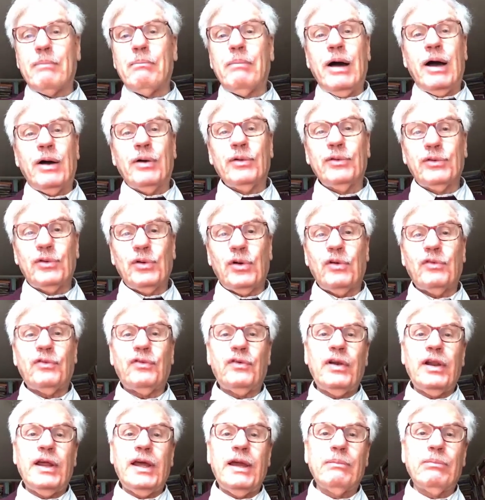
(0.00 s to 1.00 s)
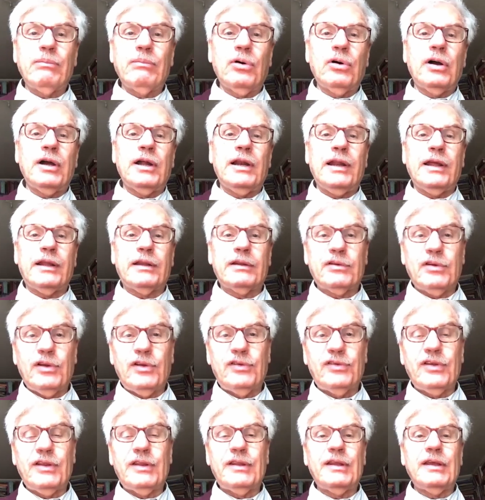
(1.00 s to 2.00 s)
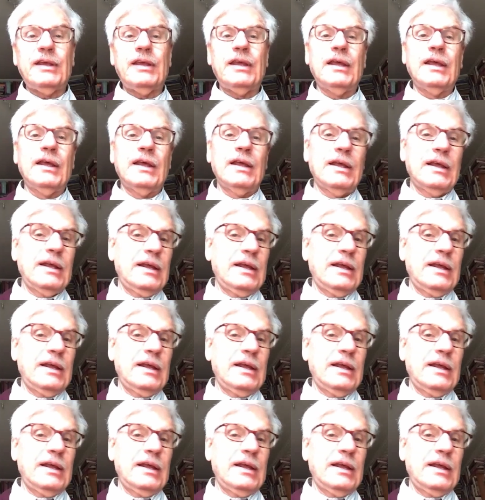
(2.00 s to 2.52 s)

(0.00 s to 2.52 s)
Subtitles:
amount of labor, electricity,